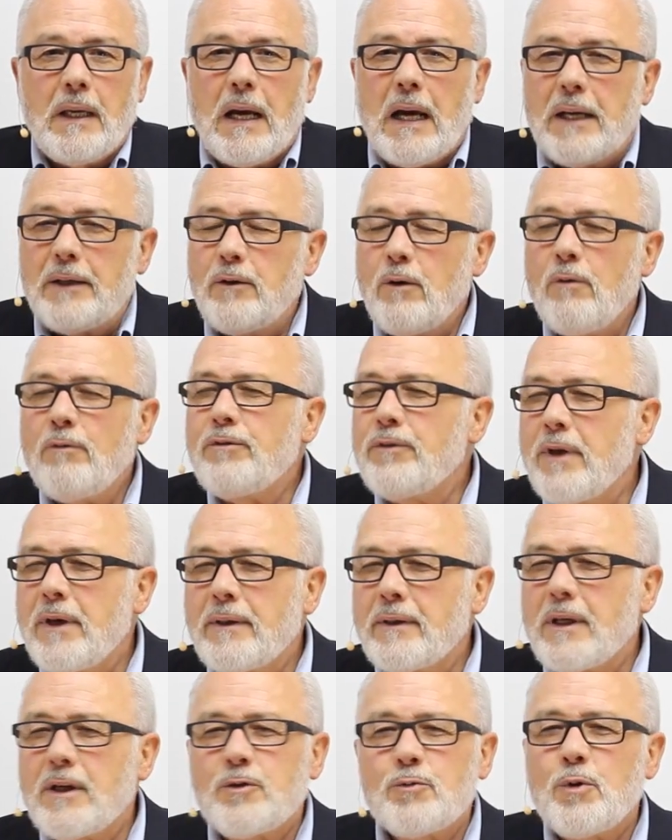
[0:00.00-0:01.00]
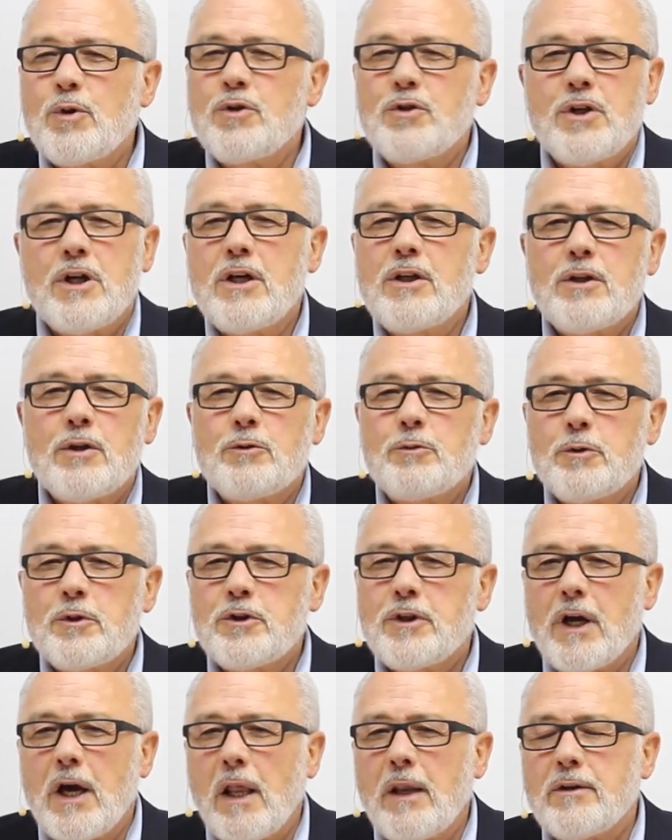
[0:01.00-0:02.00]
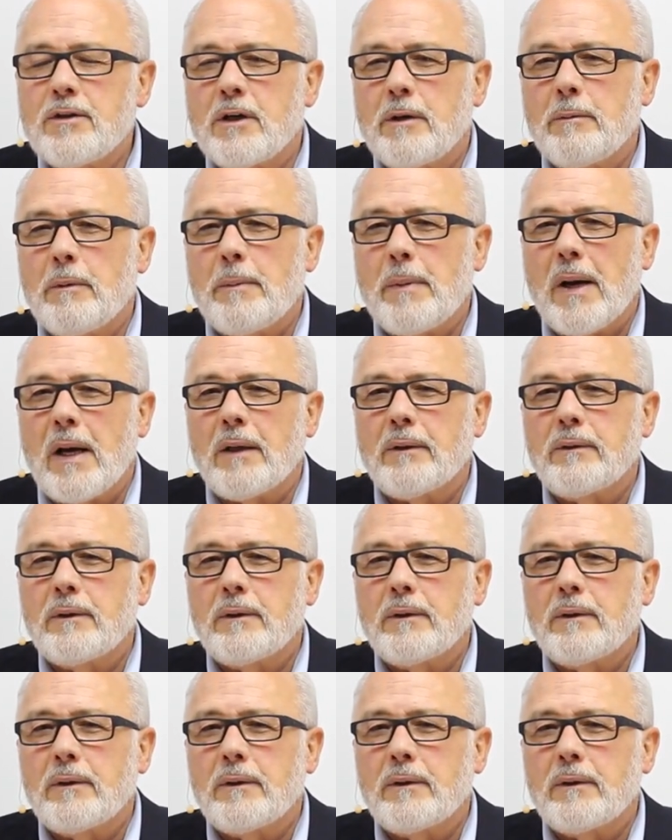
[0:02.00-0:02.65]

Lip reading: I don't think that's what Jesus was challenging them about.